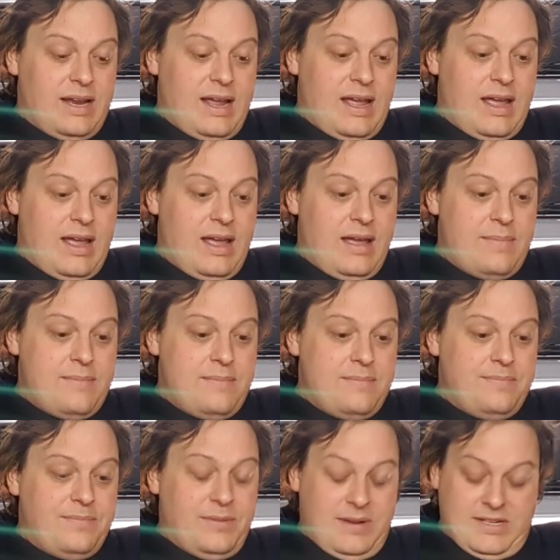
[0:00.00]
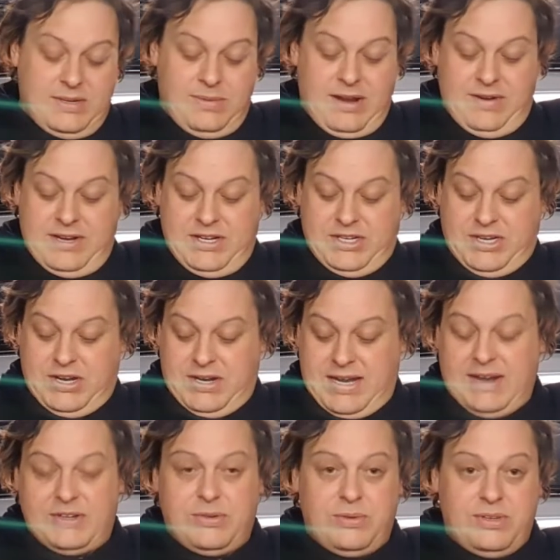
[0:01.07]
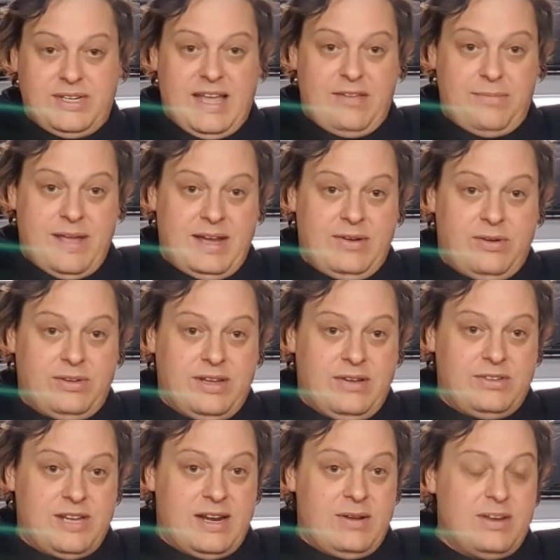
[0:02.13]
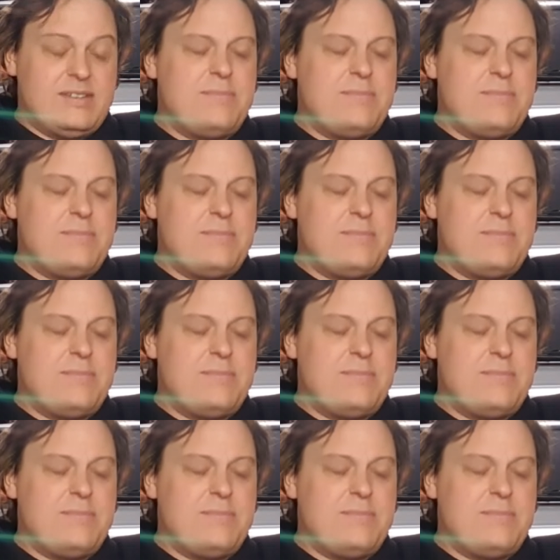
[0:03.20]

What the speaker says: I'm actually wearing a shirt now. It's called the South Main Auto channel. It's